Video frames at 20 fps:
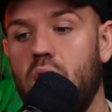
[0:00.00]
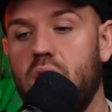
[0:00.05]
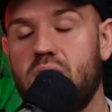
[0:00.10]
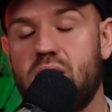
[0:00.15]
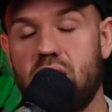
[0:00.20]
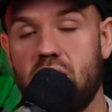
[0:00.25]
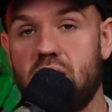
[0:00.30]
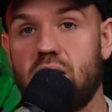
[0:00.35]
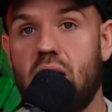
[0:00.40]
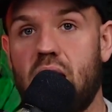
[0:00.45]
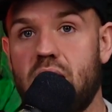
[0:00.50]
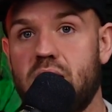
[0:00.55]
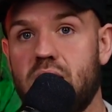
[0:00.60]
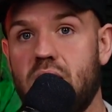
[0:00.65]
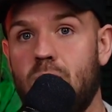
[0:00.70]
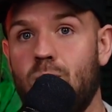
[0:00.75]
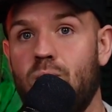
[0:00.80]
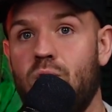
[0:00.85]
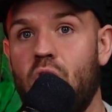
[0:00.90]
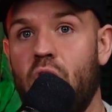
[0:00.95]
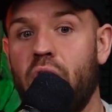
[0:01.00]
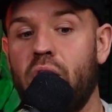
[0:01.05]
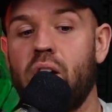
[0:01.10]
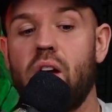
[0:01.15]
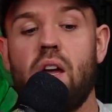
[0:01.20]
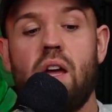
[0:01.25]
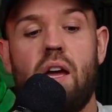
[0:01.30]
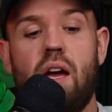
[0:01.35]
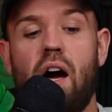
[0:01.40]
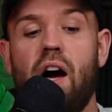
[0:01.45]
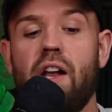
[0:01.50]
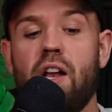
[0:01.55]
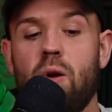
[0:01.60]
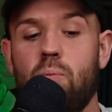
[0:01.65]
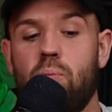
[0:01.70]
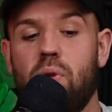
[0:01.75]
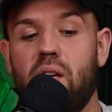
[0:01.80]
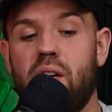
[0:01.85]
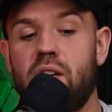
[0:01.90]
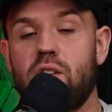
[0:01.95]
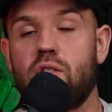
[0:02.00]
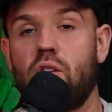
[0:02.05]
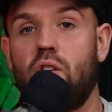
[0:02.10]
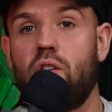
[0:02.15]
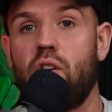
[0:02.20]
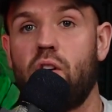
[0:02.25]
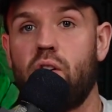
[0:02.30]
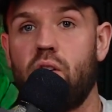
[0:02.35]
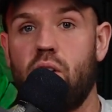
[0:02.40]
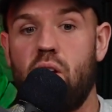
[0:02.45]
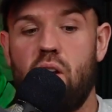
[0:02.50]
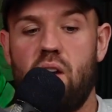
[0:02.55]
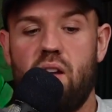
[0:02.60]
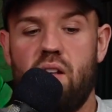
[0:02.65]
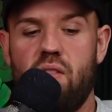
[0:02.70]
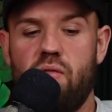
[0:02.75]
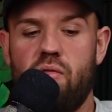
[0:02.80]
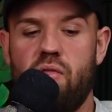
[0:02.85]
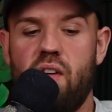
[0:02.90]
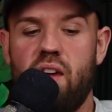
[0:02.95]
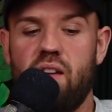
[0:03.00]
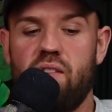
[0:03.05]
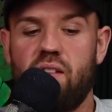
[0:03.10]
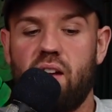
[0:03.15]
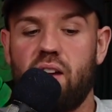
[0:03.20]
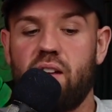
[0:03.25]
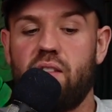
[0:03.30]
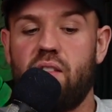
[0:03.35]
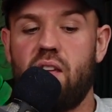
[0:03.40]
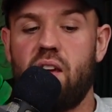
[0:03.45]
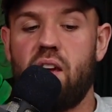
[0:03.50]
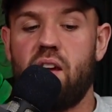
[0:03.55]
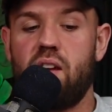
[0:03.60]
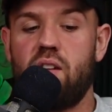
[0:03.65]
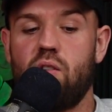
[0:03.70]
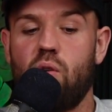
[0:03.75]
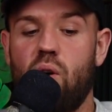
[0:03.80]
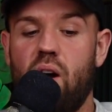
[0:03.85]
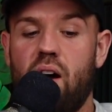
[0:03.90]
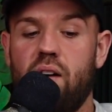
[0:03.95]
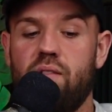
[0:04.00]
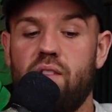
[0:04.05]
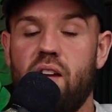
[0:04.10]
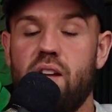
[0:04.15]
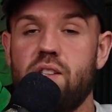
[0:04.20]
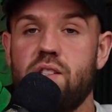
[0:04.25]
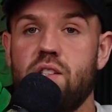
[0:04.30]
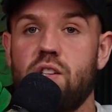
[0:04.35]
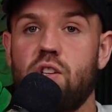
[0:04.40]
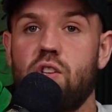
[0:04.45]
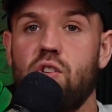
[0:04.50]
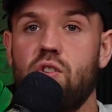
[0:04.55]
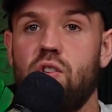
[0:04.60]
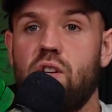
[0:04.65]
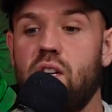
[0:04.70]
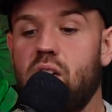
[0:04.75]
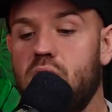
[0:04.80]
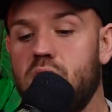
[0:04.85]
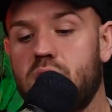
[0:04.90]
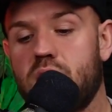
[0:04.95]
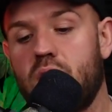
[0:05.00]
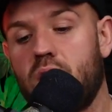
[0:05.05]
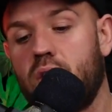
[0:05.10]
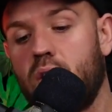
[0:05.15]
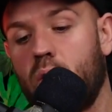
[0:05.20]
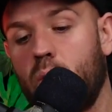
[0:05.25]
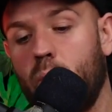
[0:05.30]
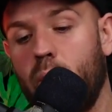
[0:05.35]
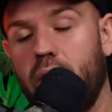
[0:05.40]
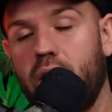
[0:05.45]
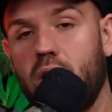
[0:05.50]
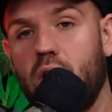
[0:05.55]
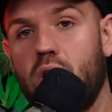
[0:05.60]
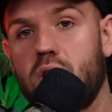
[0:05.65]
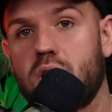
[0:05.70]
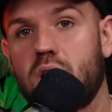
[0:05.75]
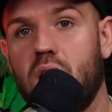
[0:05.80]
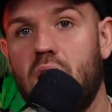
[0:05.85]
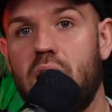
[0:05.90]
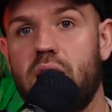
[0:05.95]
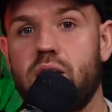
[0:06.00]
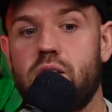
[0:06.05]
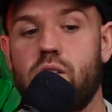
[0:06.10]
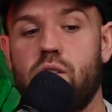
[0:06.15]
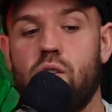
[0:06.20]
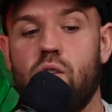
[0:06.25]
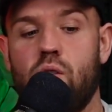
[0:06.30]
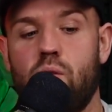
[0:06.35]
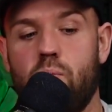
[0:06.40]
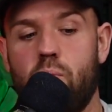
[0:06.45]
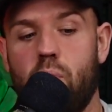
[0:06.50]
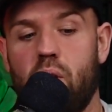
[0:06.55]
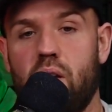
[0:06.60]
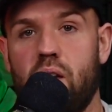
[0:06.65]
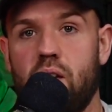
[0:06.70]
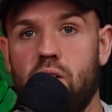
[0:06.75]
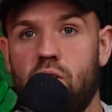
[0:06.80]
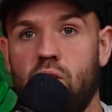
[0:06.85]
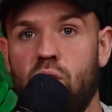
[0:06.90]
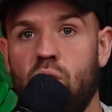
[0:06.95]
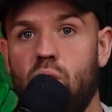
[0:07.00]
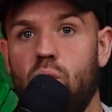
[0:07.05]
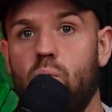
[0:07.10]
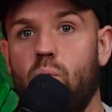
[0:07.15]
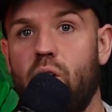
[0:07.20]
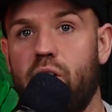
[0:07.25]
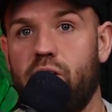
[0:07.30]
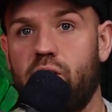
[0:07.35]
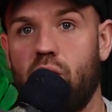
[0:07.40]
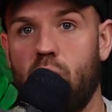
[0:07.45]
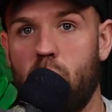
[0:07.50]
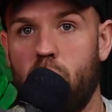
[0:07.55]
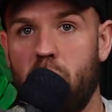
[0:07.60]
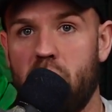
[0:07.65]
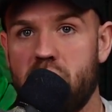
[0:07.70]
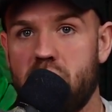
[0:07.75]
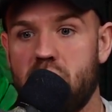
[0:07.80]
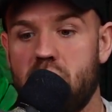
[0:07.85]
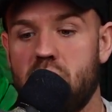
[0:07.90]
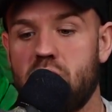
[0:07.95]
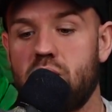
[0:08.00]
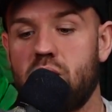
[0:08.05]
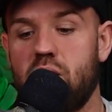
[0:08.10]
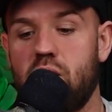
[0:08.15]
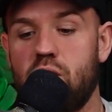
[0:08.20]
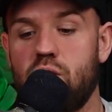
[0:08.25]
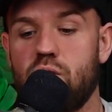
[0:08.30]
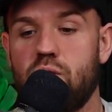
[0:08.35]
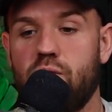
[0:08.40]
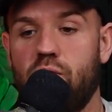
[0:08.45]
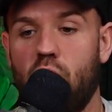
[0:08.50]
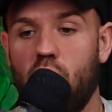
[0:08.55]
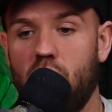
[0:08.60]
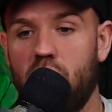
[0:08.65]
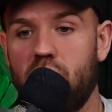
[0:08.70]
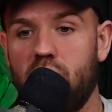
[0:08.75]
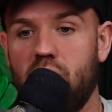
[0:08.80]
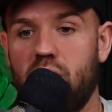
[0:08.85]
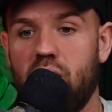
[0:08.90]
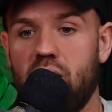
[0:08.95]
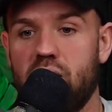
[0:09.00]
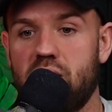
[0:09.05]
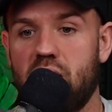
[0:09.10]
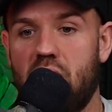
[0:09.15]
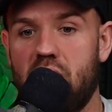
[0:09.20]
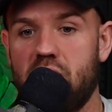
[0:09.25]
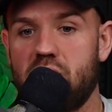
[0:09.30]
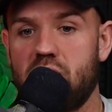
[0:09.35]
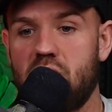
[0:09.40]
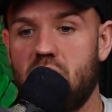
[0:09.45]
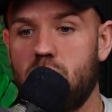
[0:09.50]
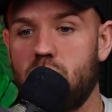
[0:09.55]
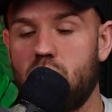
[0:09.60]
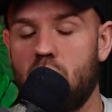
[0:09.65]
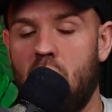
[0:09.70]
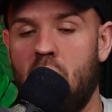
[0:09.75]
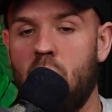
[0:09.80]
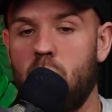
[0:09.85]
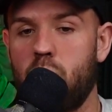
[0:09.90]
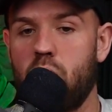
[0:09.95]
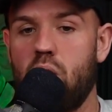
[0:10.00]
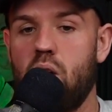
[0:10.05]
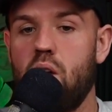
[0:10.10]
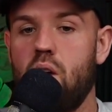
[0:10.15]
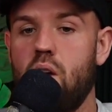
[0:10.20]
It's the exact same thing. And it plays on their, they think they don't have the insecurities that their weight loss clients do, but they do with their business, and they just fall into the exact same trap.